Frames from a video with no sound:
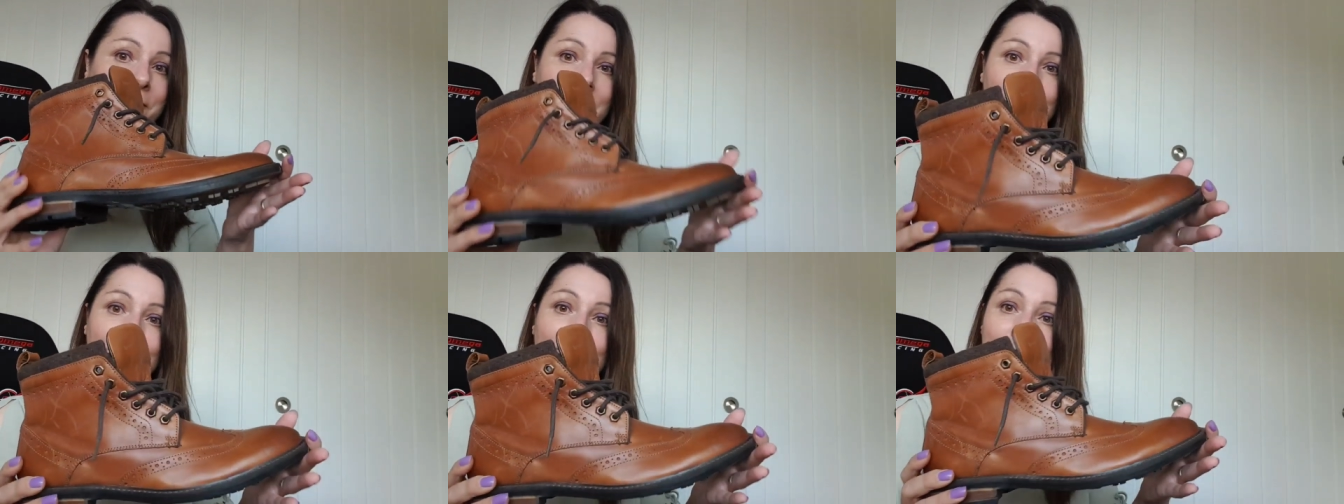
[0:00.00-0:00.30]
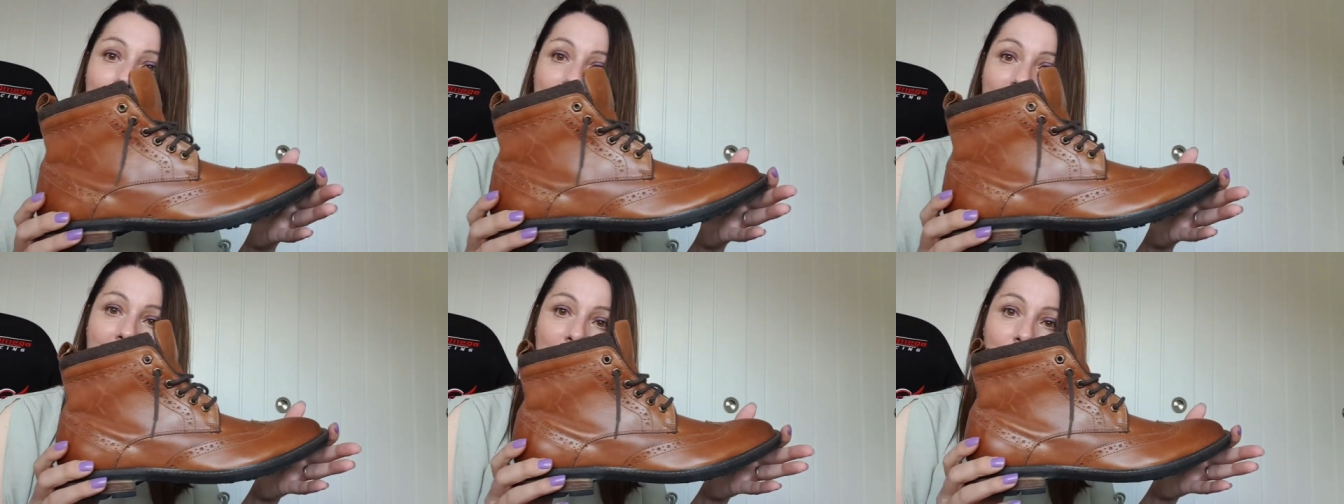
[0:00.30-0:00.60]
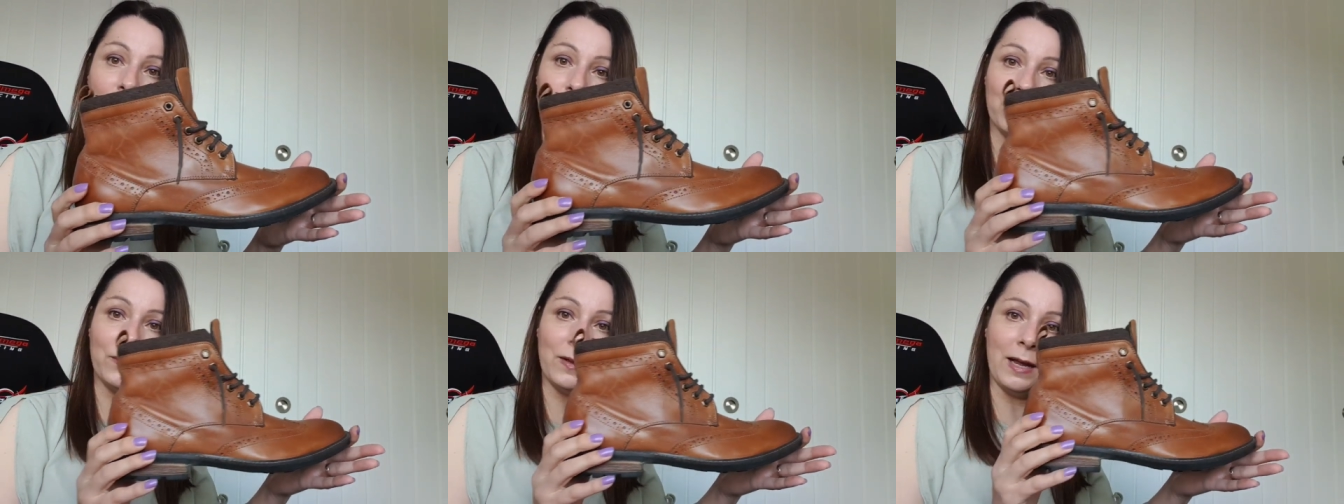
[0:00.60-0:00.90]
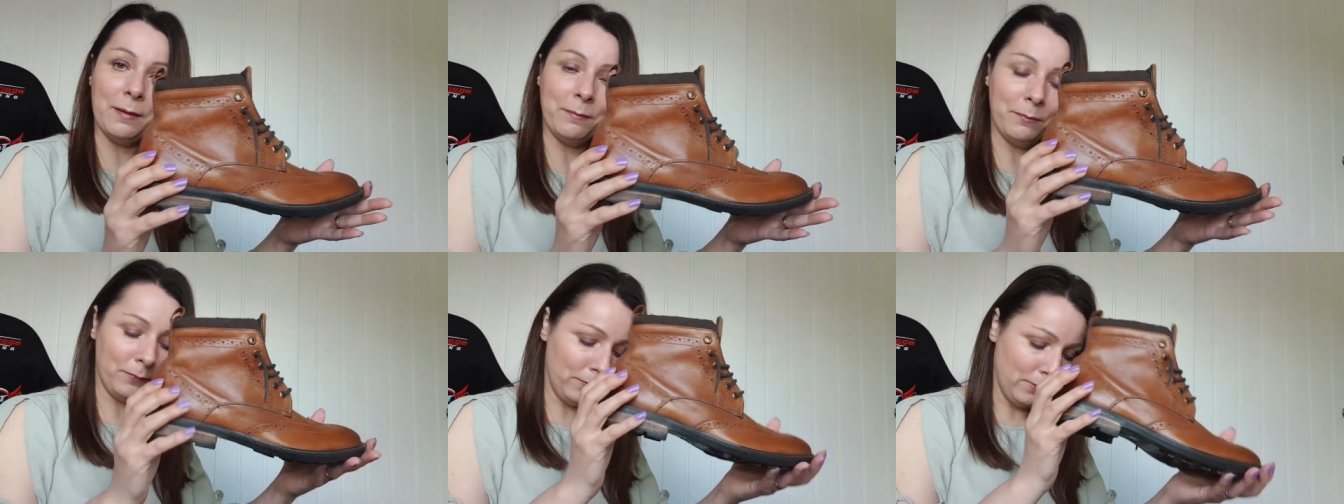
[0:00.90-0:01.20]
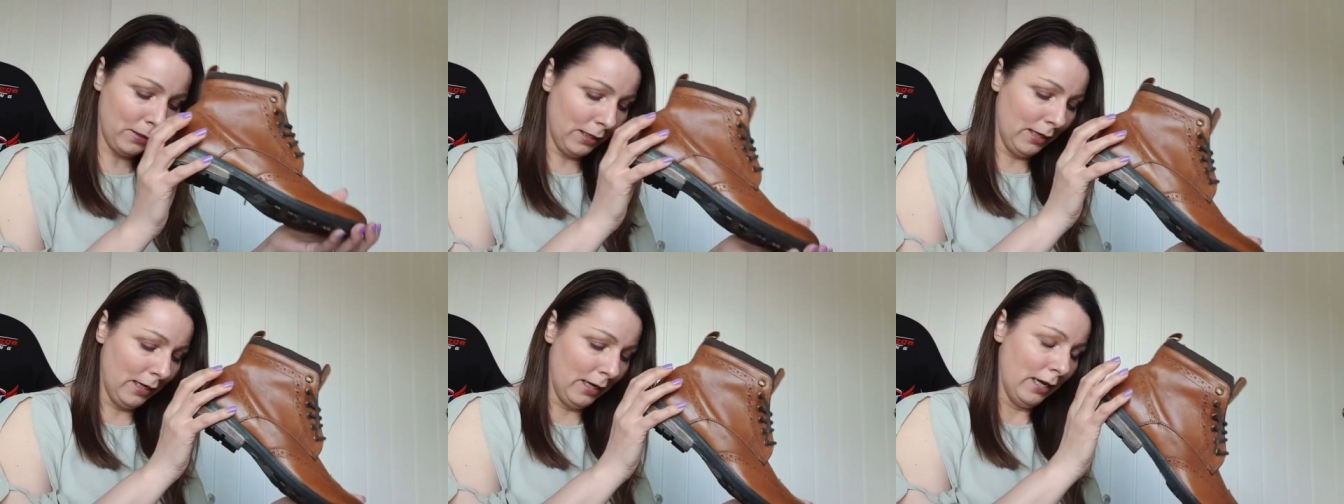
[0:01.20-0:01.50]
So £7 for them
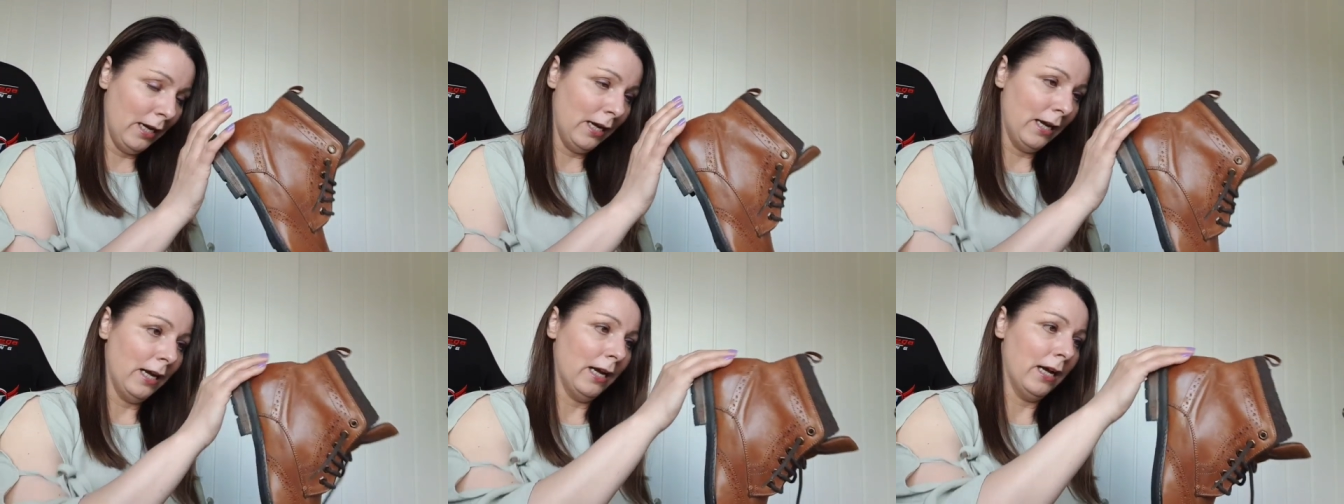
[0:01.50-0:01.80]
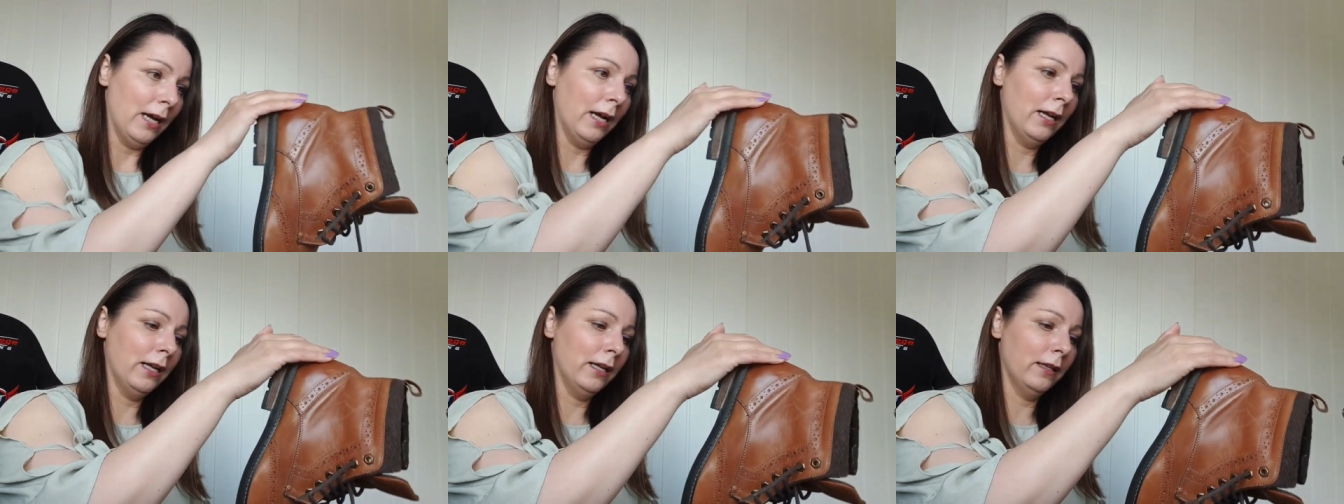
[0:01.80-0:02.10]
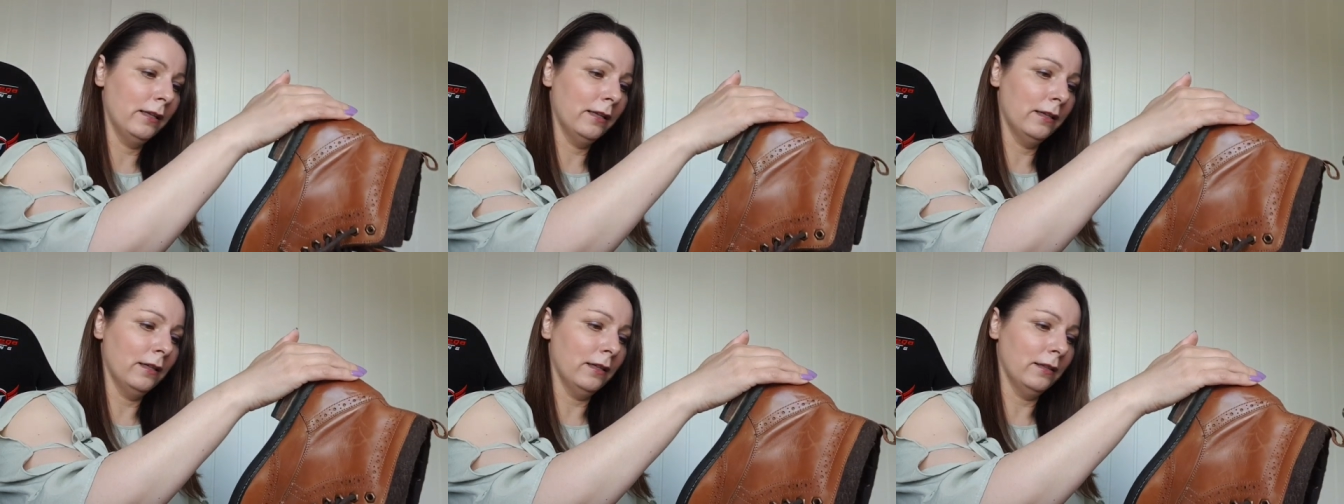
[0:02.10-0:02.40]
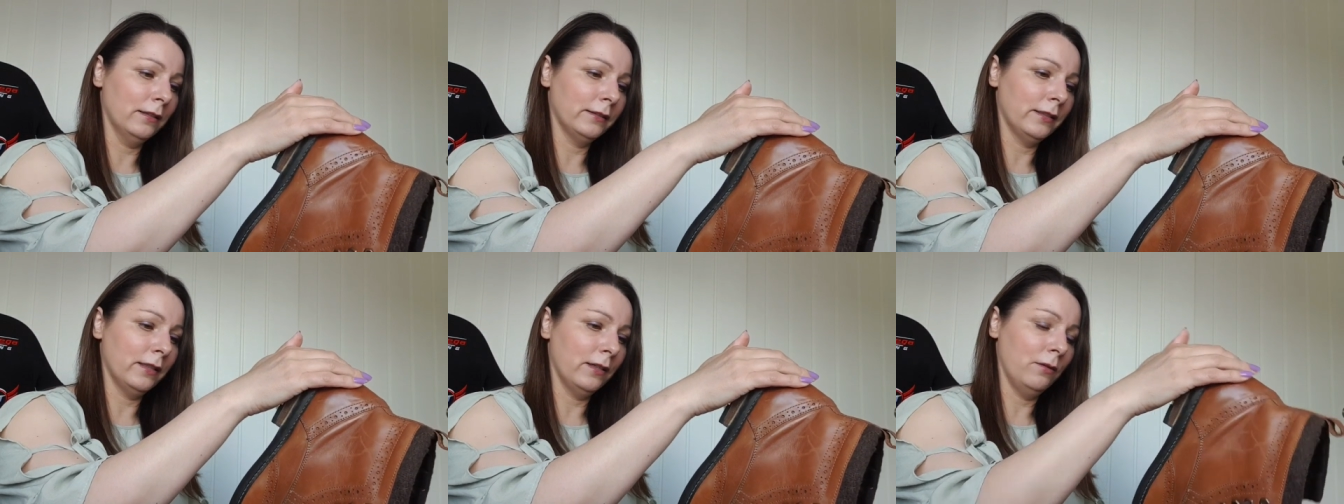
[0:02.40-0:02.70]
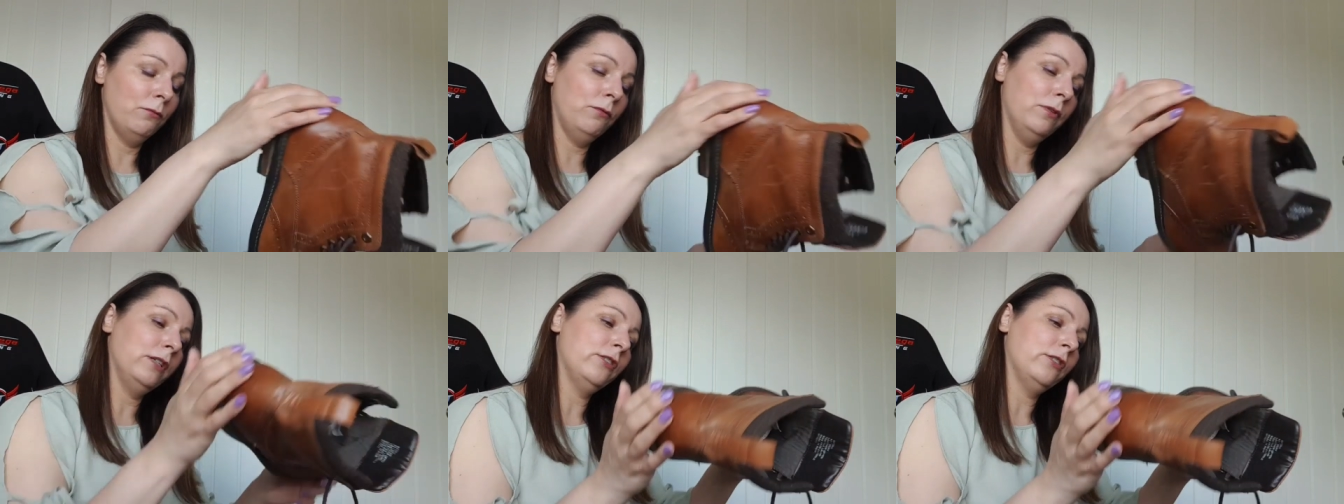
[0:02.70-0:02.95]
and like I said,